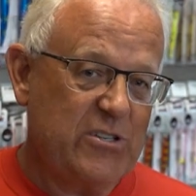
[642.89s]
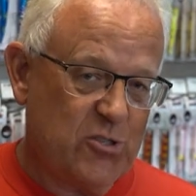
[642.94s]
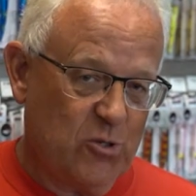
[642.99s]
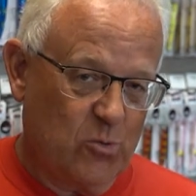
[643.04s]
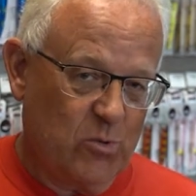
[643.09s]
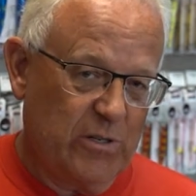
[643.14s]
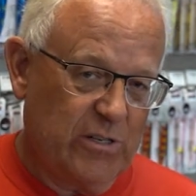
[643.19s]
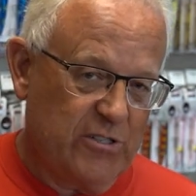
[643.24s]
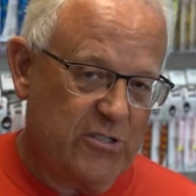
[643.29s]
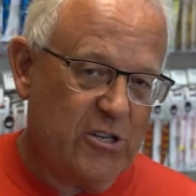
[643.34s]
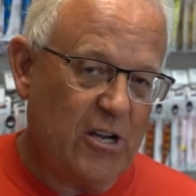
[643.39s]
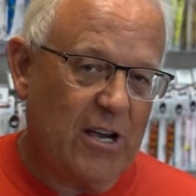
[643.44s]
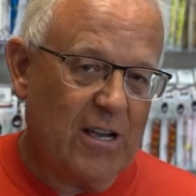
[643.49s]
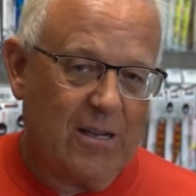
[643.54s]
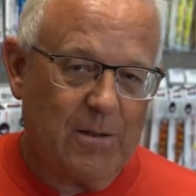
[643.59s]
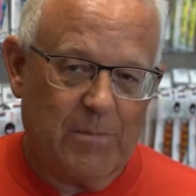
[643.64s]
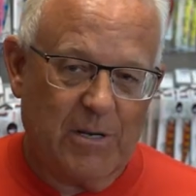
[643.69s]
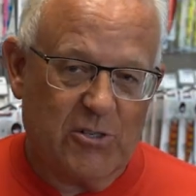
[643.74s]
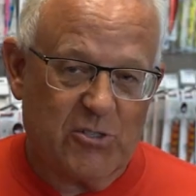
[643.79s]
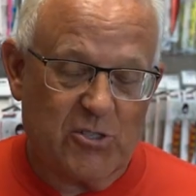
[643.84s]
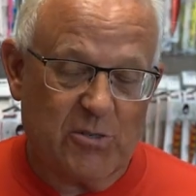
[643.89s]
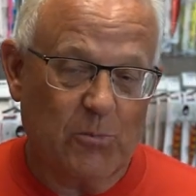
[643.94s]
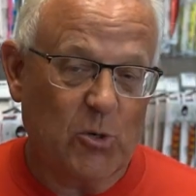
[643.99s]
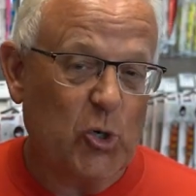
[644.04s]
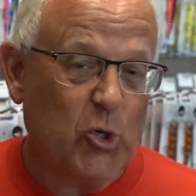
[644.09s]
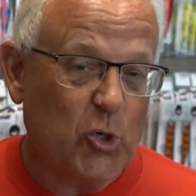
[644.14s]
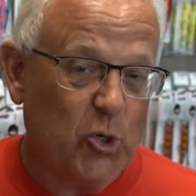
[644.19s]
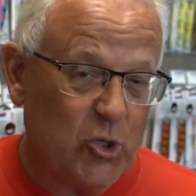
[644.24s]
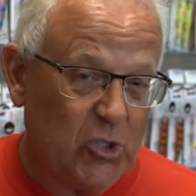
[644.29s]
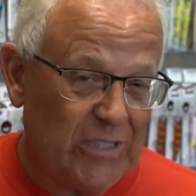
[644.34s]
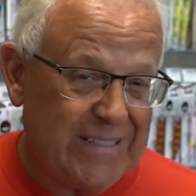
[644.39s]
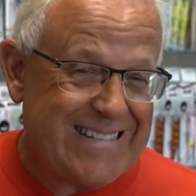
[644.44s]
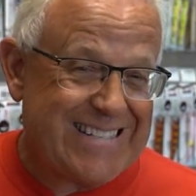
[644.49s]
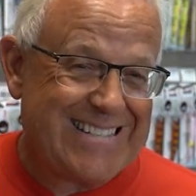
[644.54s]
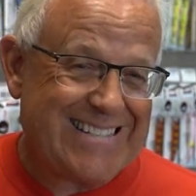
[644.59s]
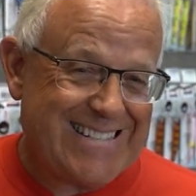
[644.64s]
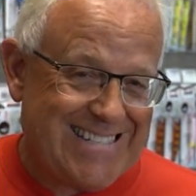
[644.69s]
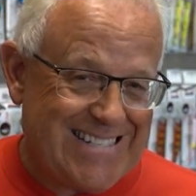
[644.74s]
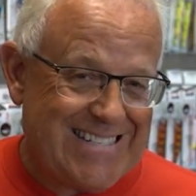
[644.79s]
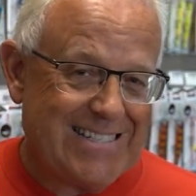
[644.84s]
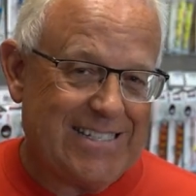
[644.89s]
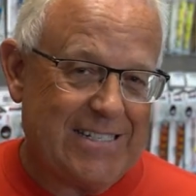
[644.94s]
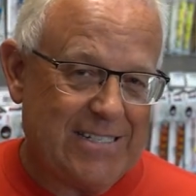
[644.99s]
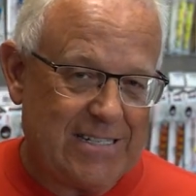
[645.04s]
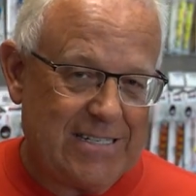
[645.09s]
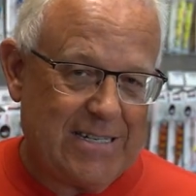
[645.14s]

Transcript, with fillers: So we're going to talk about some early season